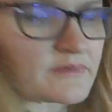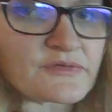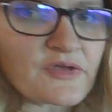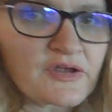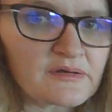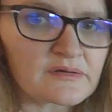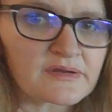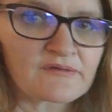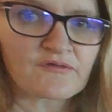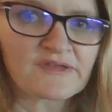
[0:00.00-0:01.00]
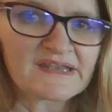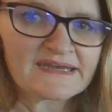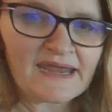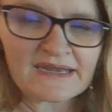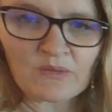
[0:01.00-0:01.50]
So you can fill in
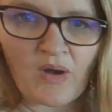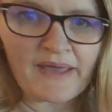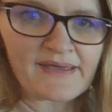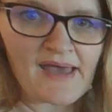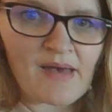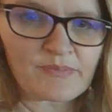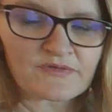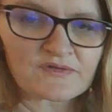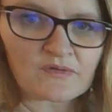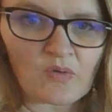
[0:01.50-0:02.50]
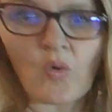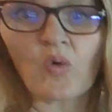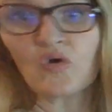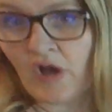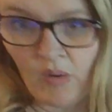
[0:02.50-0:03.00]
any white gaps
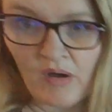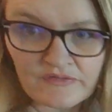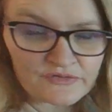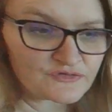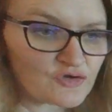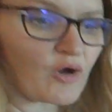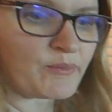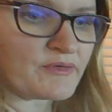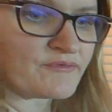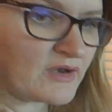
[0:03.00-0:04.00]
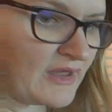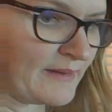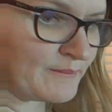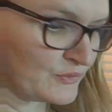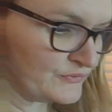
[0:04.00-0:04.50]
or go over the top of the
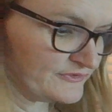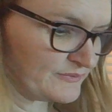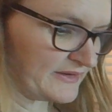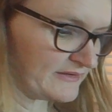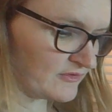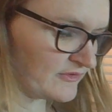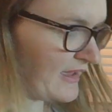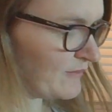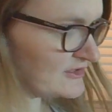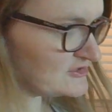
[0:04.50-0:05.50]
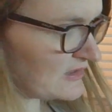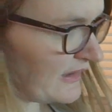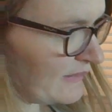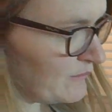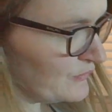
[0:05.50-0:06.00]
light blue, depending on how much
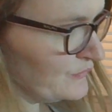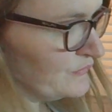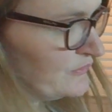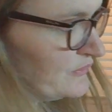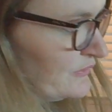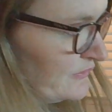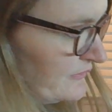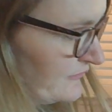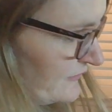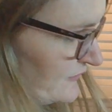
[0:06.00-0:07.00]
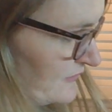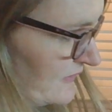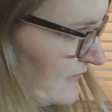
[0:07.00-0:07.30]
light blue you used.